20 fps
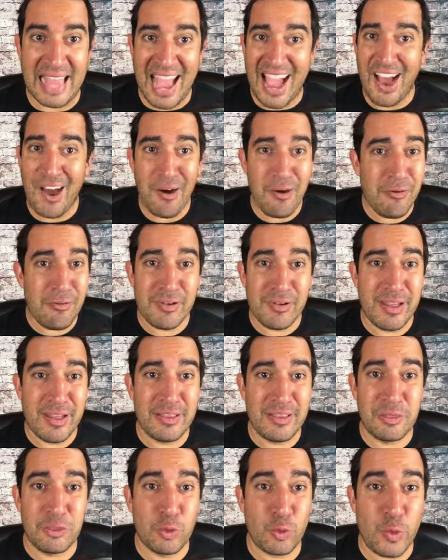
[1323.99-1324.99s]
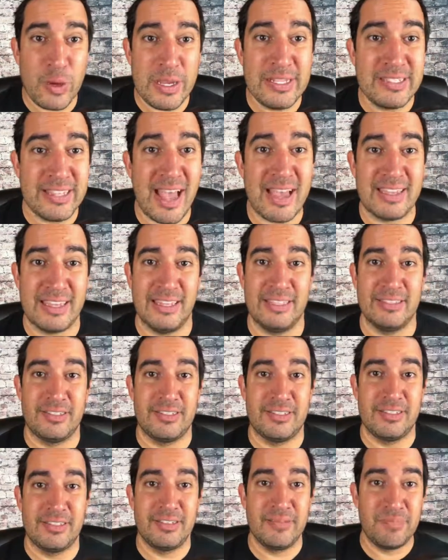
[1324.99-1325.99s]
Now, 3
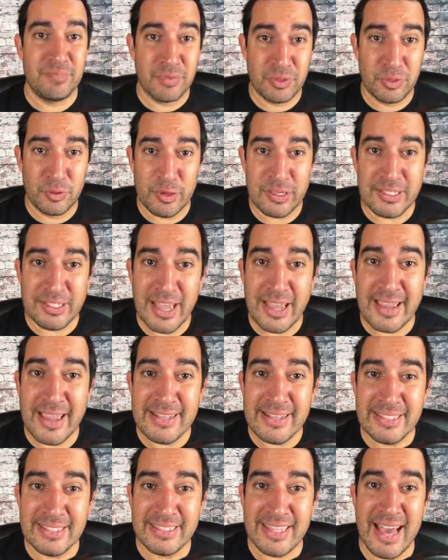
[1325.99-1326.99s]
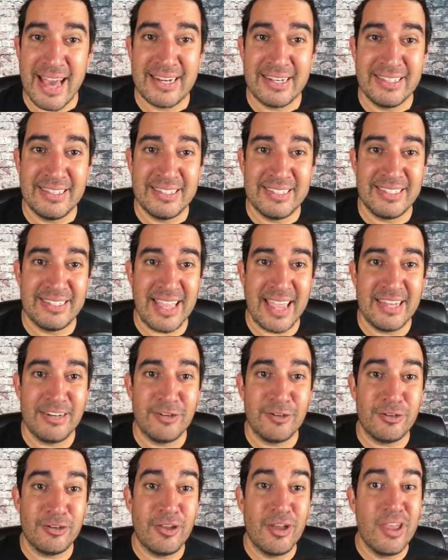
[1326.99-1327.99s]
seconds. 3 seconds is kind of the
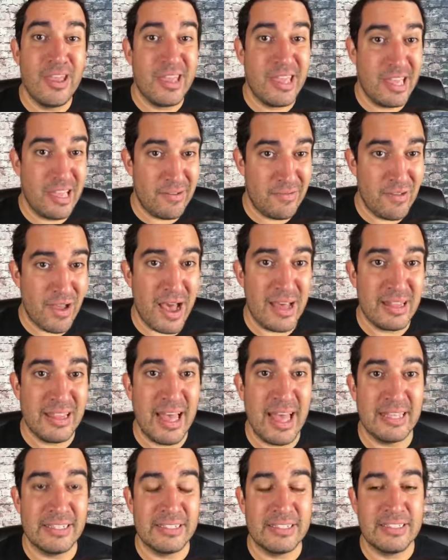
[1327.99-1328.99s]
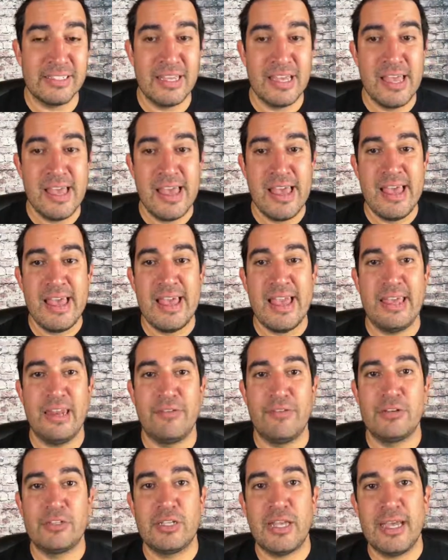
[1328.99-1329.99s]
standard, if not less.
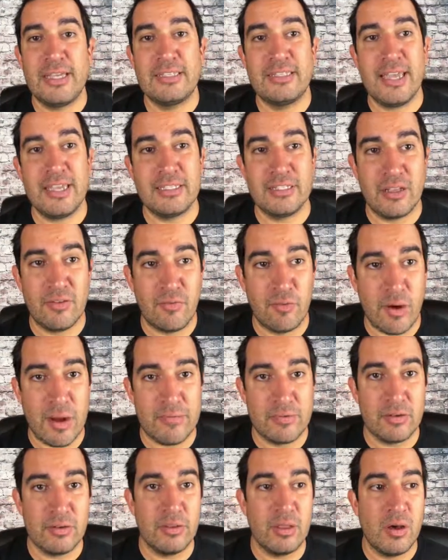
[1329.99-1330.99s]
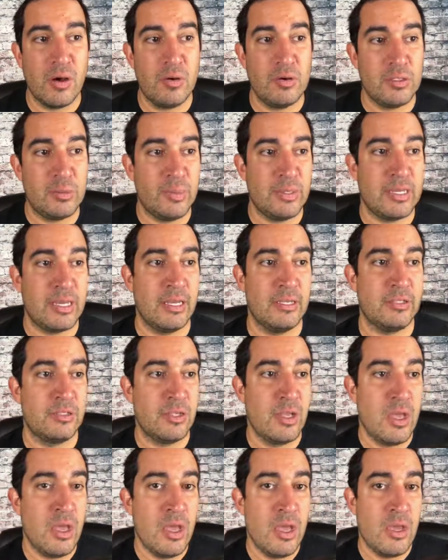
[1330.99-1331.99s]
And if your site takes forever to load, it's
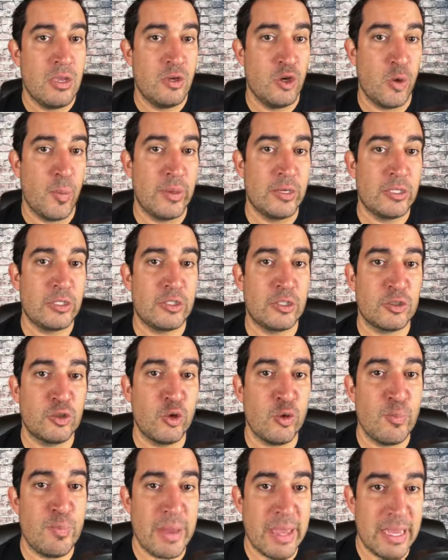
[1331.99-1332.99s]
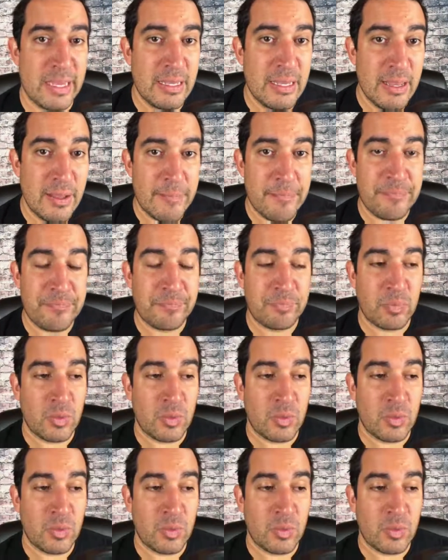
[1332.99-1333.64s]
because your images are too big,